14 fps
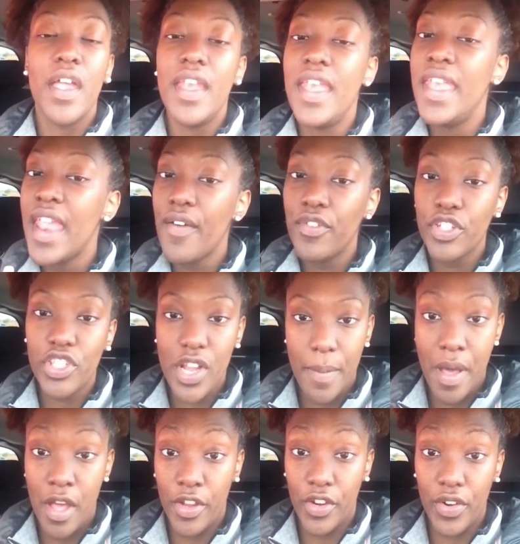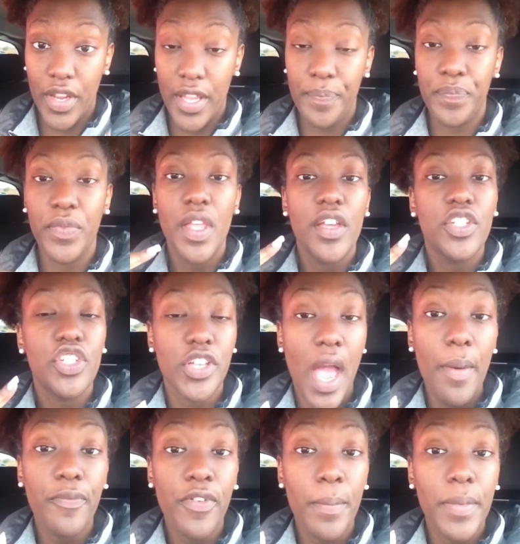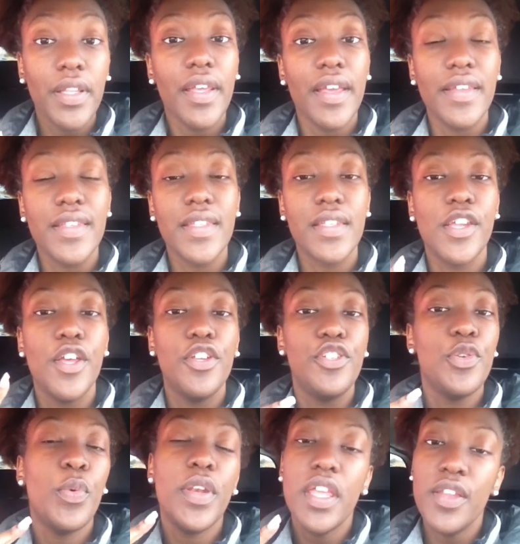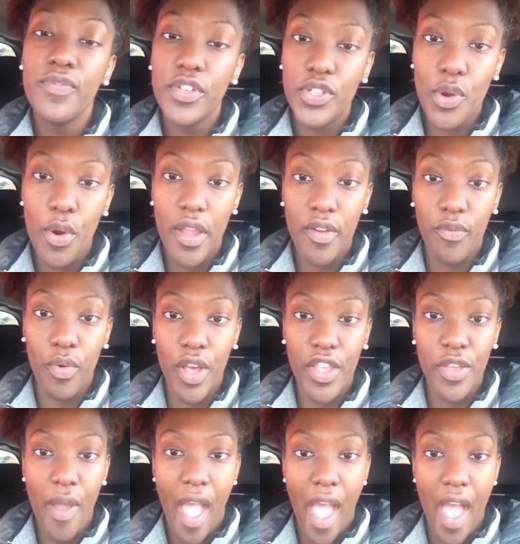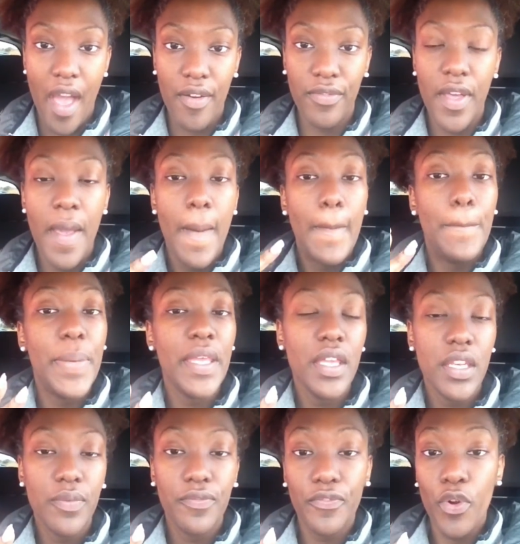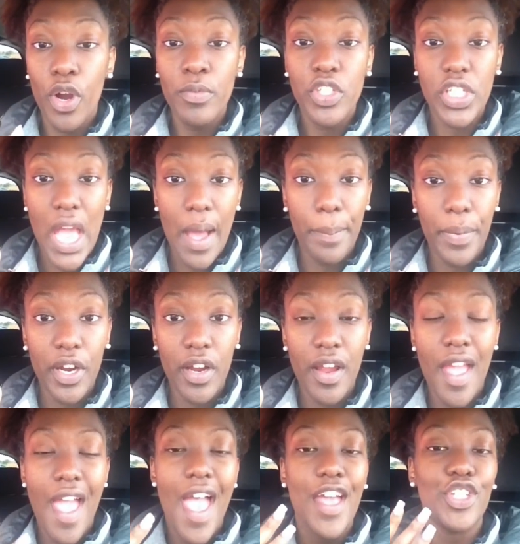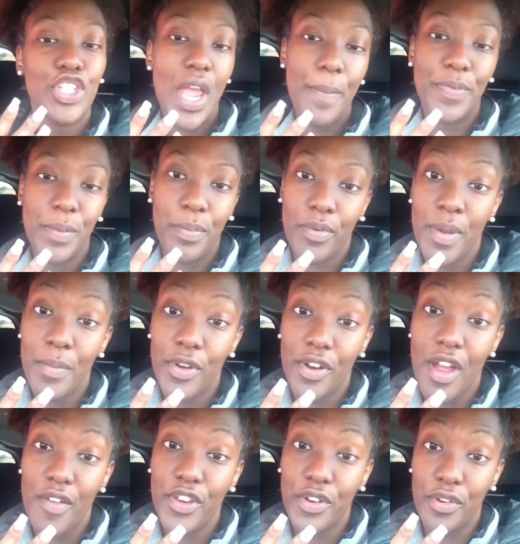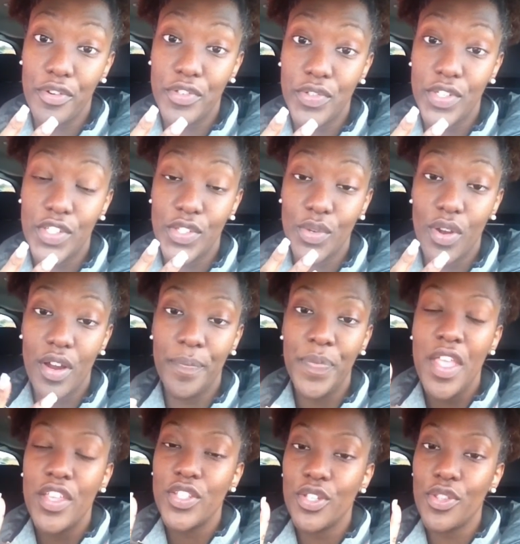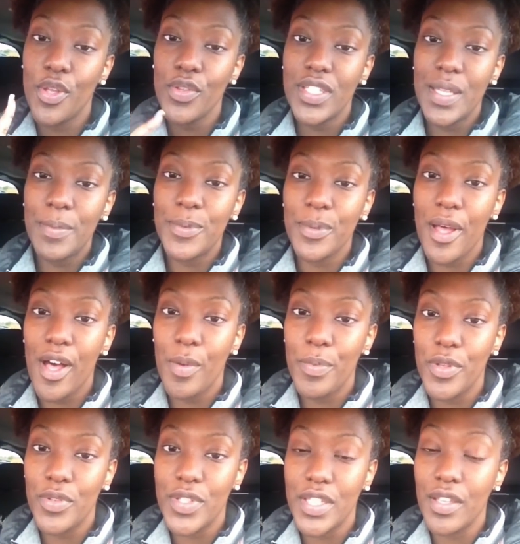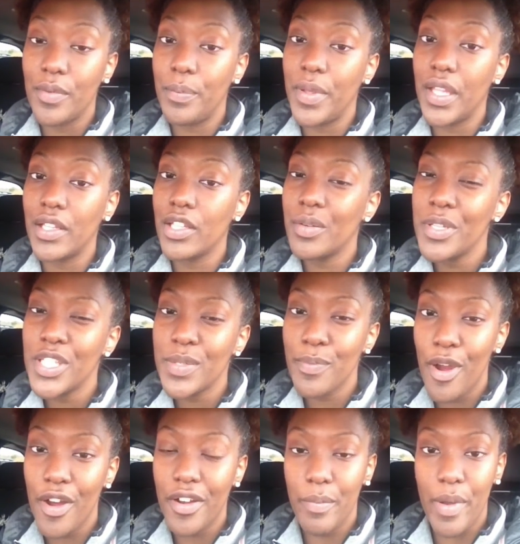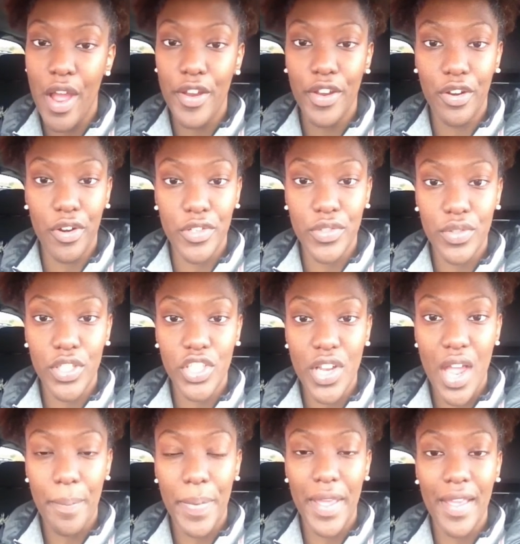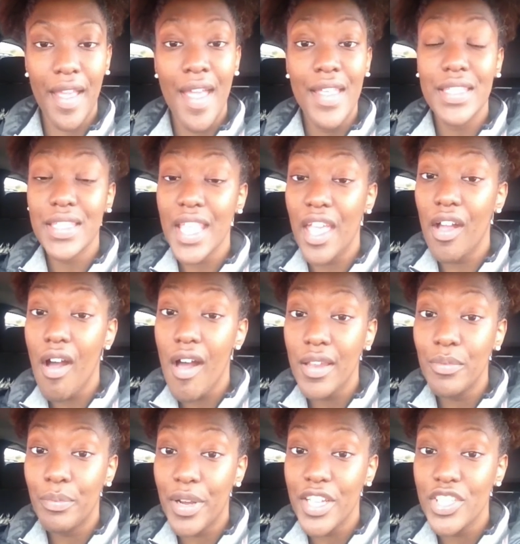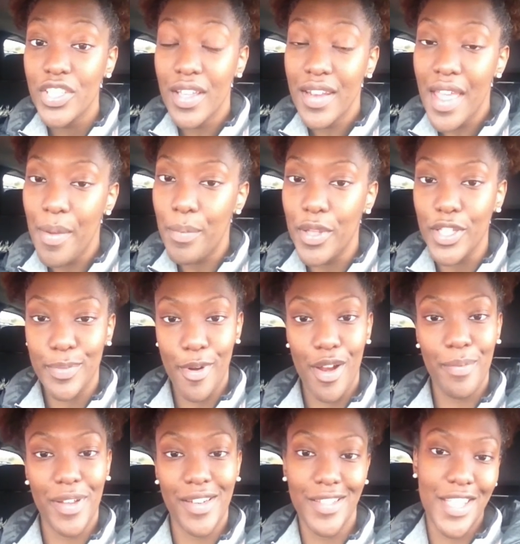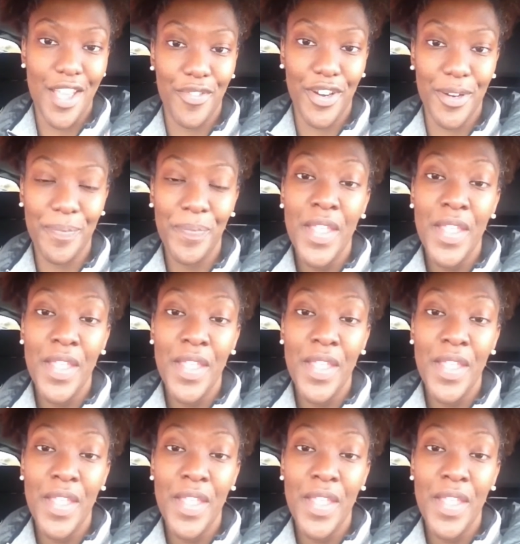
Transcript: never shop hungry. Shop from a list. Do an inventory of what you have, be an informed shopper, and shop the perimeter of your grocery store. So those tips will help you to be a little bit smarter about your grocery shopping, stay on budget, and be a smart money saver.